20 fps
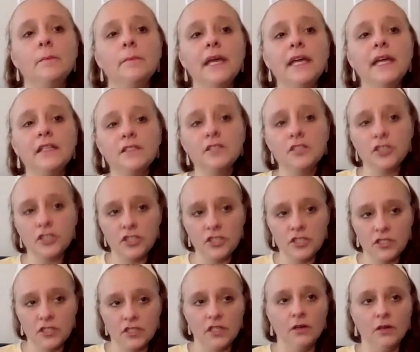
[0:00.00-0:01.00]

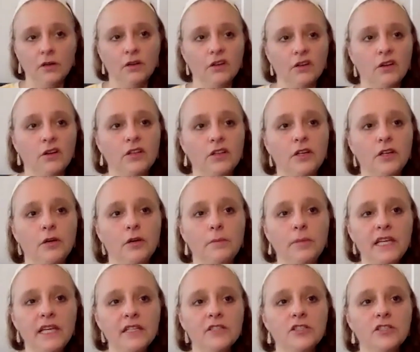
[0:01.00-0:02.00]
pinched or
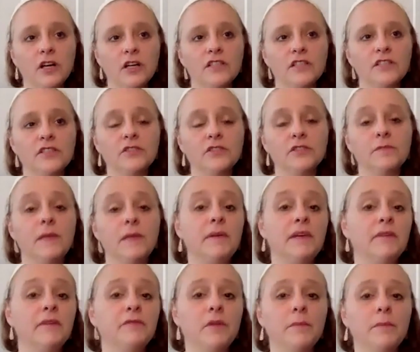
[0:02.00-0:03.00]
impinged on because there's maybe
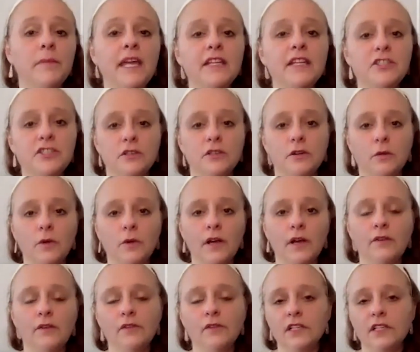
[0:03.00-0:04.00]
inflammation or
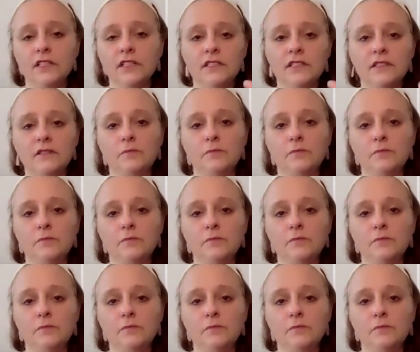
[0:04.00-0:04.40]
whatever it is,